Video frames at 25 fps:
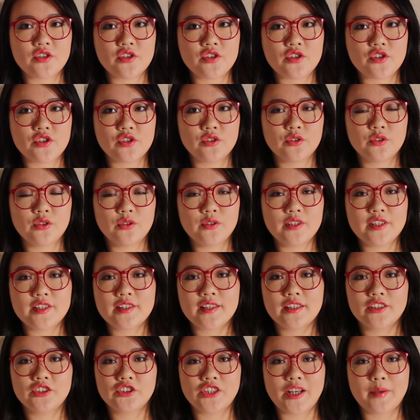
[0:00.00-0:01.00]
SUQQU
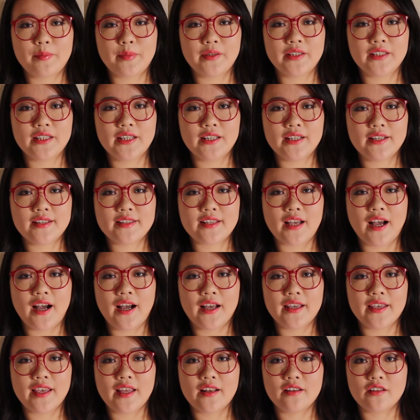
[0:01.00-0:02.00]
is a Japanese
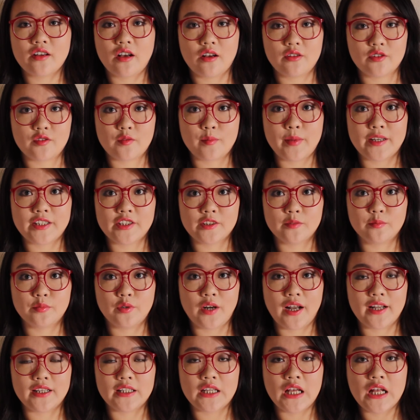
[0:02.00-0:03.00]
high-end cosmetic
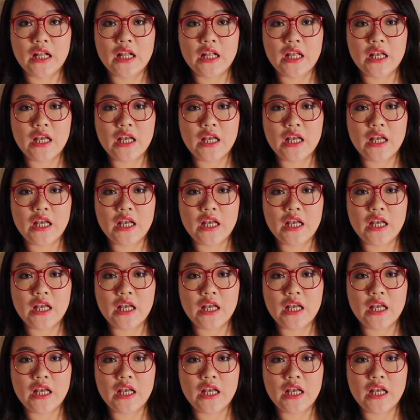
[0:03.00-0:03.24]
brand